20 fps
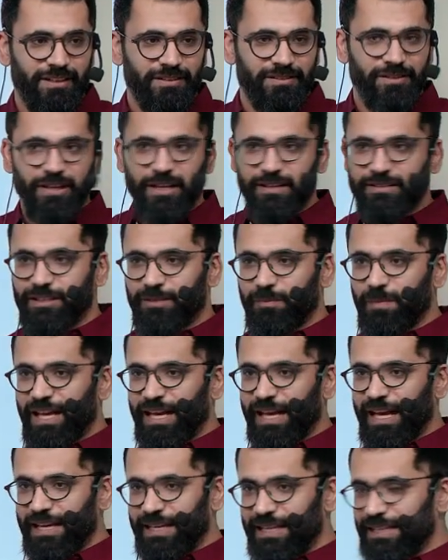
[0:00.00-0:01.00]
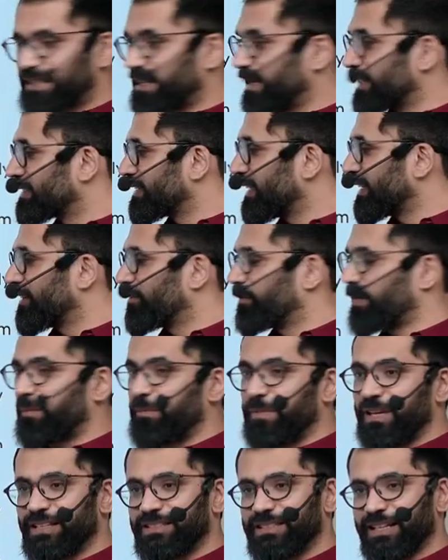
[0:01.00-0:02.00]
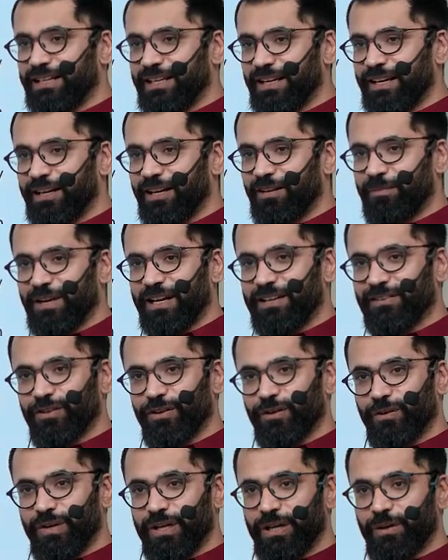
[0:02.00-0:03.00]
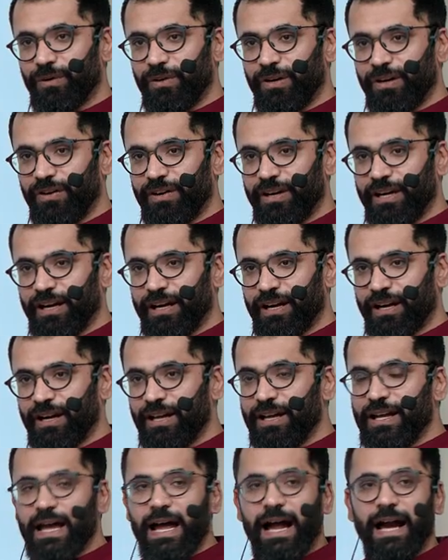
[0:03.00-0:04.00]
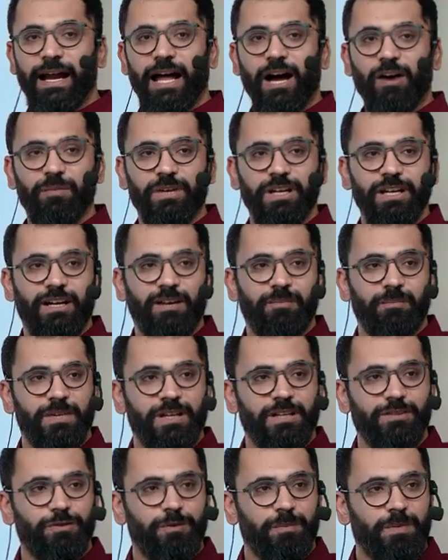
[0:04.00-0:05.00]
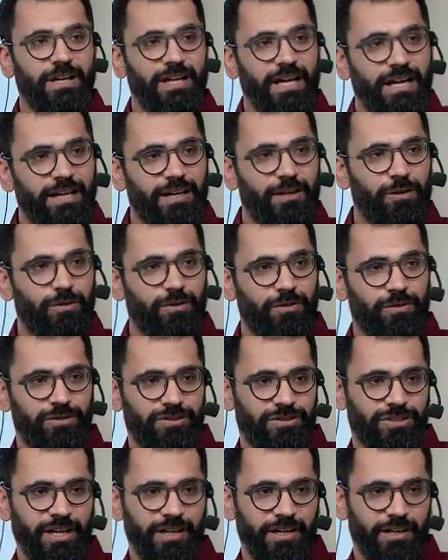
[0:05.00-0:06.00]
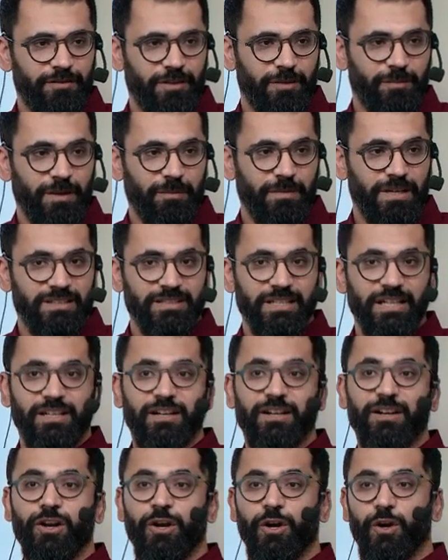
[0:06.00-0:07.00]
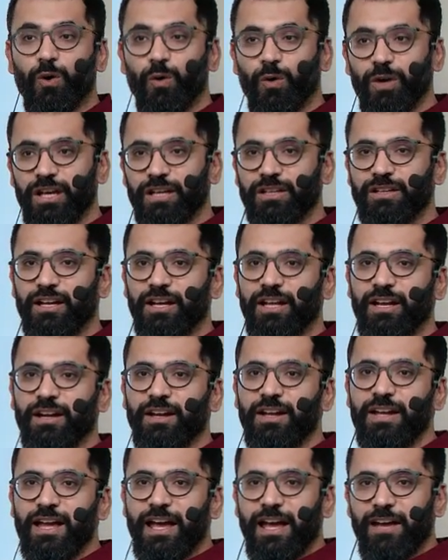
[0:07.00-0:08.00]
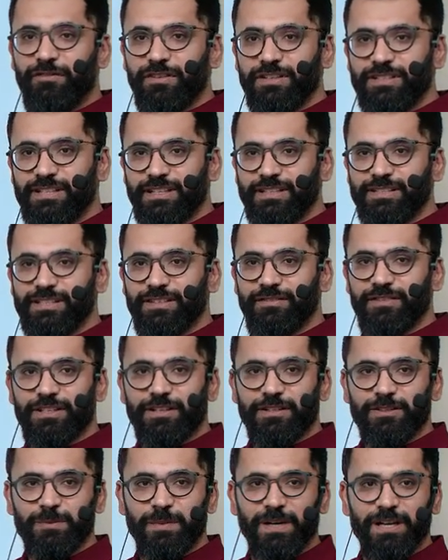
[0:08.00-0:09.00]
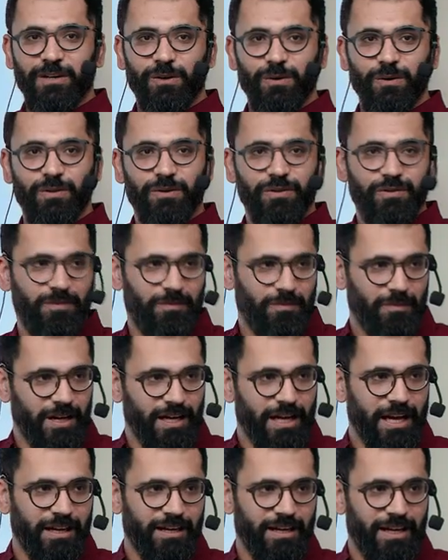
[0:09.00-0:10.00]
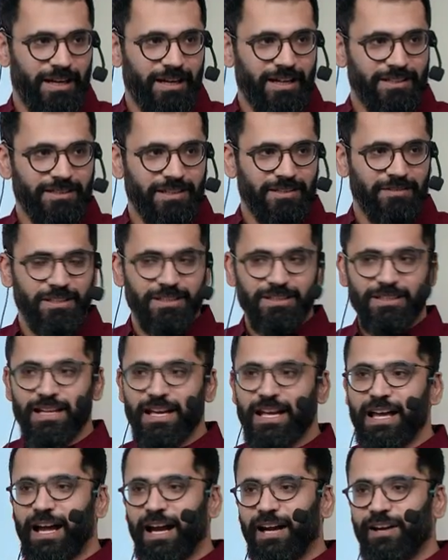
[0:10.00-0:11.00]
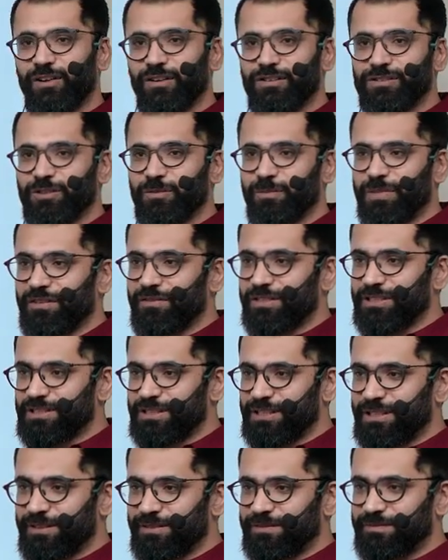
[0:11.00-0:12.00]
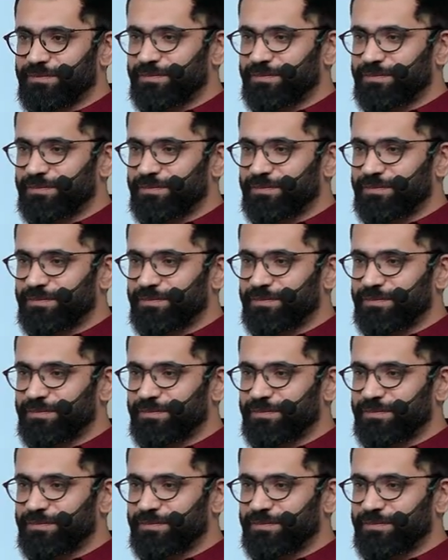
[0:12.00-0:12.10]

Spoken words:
So does it make any sense that public sector enterprise will only hold your data? And how many companies would be ready to share it with public sector, knowing their efficiency with respect to, again, data servers and also privacy?